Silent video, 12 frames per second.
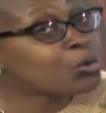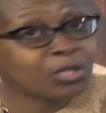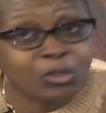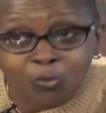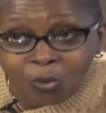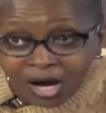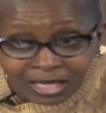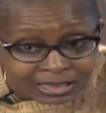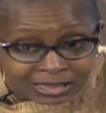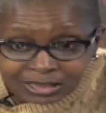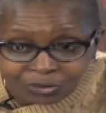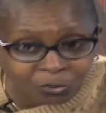only
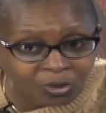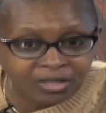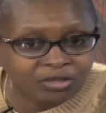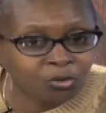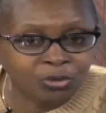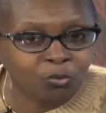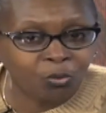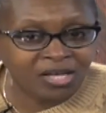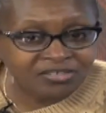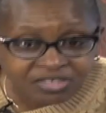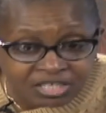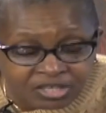only
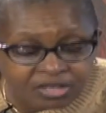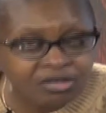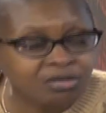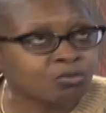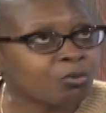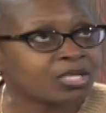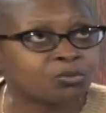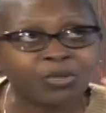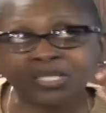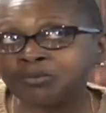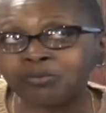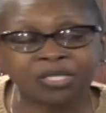once a year, what?
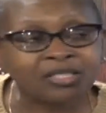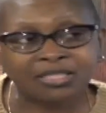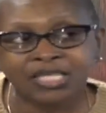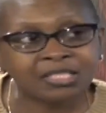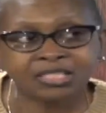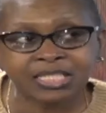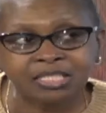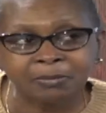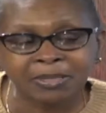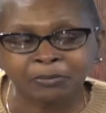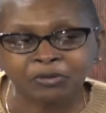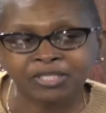Tell us a little
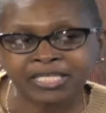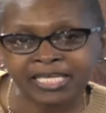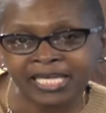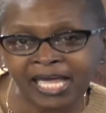bit about the camps,